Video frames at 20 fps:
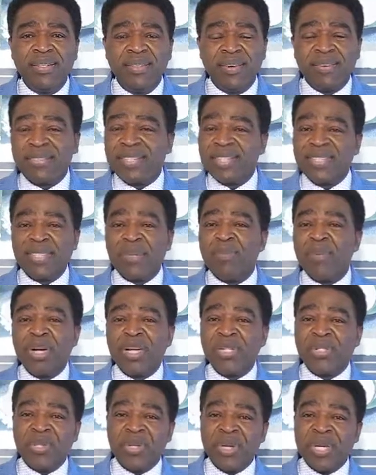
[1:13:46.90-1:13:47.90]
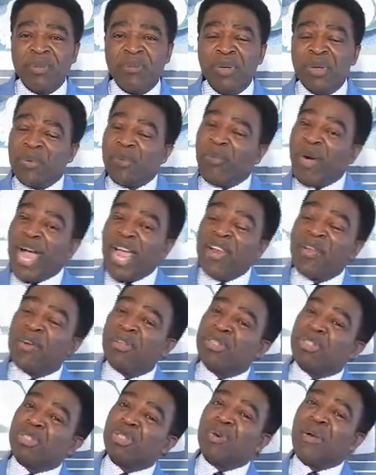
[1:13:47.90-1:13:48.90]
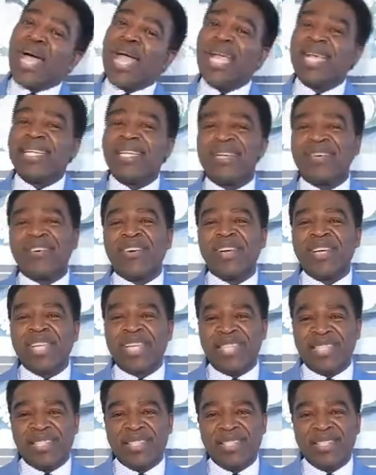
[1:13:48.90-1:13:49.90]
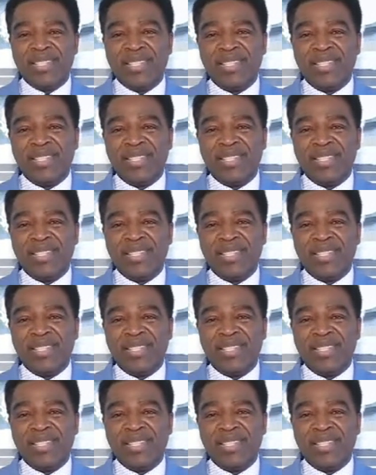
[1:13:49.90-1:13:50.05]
Until somebody told him, why not try running?